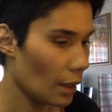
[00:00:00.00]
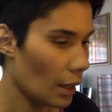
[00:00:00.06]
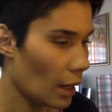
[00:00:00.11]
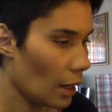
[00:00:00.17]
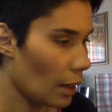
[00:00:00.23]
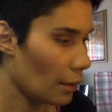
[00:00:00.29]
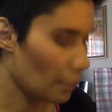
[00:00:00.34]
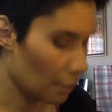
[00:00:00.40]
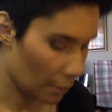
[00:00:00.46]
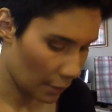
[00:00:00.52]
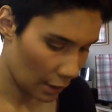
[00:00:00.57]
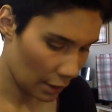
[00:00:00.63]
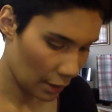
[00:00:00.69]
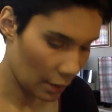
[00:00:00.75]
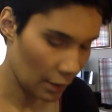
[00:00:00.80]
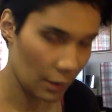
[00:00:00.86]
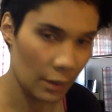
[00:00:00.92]

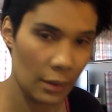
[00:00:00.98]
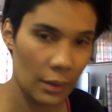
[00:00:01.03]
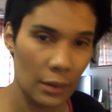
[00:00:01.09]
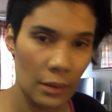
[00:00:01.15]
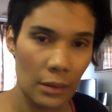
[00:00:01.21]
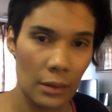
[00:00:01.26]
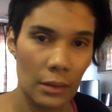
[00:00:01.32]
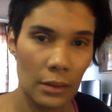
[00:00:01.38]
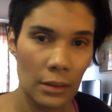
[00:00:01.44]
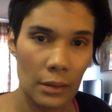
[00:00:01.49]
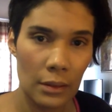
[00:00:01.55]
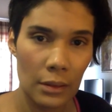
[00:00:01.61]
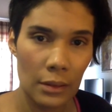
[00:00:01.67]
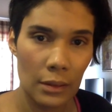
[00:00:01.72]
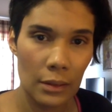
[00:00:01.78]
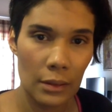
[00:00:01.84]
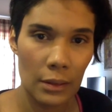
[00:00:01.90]
I'm
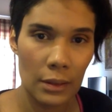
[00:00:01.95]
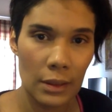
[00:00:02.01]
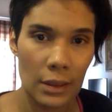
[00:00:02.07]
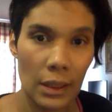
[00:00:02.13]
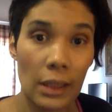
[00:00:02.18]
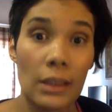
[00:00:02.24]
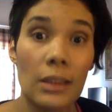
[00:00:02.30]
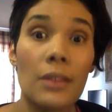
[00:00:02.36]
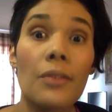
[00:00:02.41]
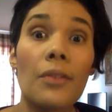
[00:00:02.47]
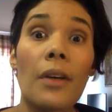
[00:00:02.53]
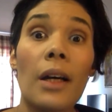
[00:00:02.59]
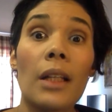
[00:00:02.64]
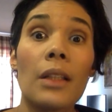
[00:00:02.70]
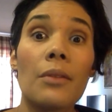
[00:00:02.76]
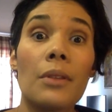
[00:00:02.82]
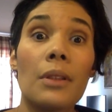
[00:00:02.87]

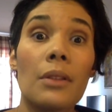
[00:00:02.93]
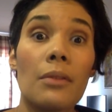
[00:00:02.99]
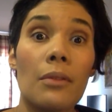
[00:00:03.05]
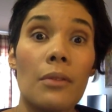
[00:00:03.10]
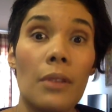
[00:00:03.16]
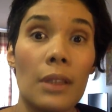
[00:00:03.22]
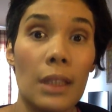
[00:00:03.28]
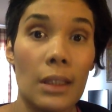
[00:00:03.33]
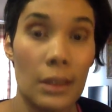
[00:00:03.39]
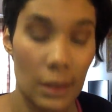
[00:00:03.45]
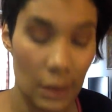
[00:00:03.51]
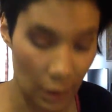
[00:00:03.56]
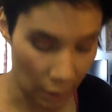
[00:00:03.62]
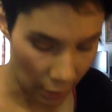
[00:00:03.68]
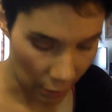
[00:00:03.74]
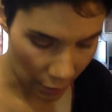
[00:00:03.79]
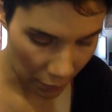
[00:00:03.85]
satisfied with what I
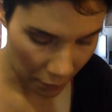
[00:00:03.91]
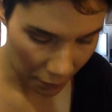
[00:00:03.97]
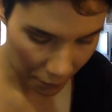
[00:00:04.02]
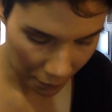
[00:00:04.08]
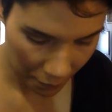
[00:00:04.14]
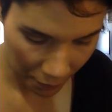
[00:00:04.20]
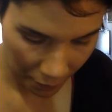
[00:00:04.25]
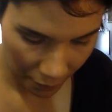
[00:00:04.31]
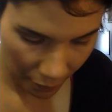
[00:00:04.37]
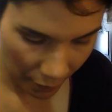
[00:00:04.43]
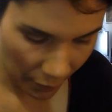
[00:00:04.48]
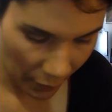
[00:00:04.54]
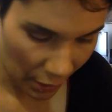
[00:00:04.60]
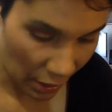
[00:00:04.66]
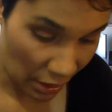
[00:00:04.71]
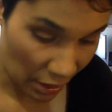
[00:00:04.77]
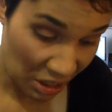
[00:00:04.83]
see here,
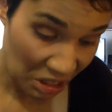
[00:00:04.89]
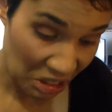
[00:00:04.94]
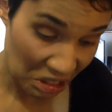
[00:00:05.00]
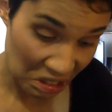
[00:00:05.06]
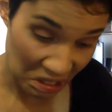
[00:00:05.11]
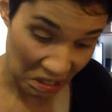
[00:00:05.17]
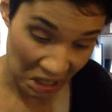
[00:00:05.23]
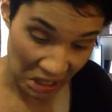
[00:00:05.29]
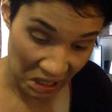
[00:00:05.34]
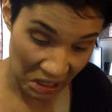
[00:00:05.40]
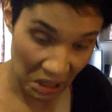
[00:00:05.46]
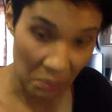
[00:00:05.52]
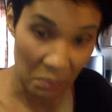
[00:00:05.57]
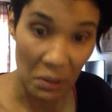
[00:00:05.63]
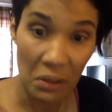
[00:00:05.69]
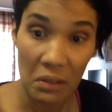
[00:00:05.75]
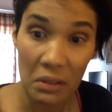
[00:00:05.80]
so let's
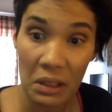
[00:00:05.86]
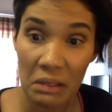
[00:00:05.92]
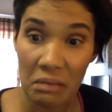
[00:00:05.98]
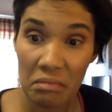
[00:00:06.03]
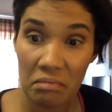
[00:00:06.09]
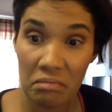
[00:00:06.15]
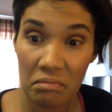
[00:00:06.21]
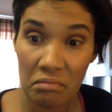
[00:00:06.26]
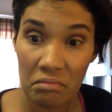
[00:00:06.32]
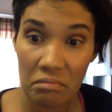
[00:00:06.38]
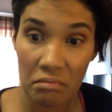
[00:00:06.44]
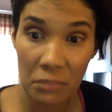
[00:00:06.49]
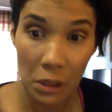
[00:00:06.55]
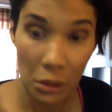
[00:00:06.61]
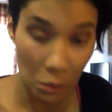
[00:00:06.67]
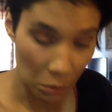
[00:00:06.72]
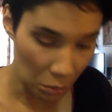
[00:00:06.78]
keep going.
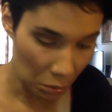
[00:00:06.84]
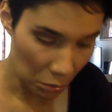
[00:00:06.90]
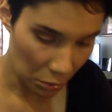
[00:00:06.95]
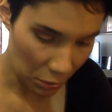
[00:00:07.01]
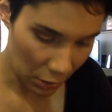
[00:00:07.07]
Ooh,